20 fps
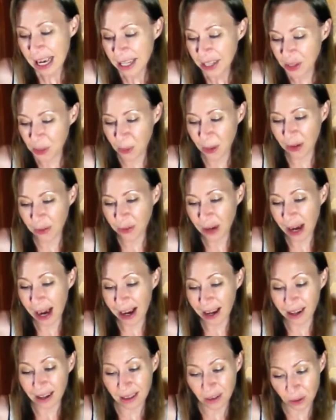So we've
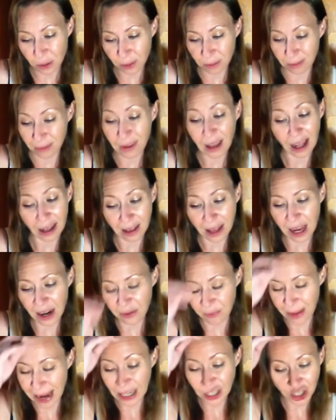got a lot of
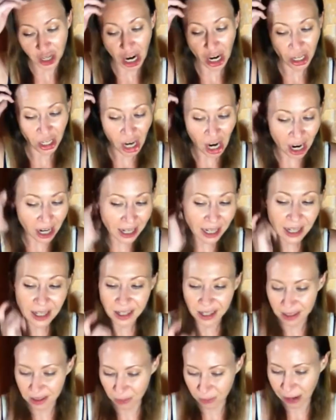major
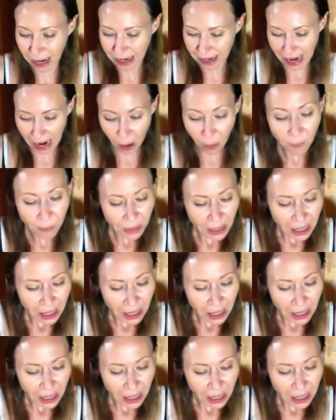arcanas right now.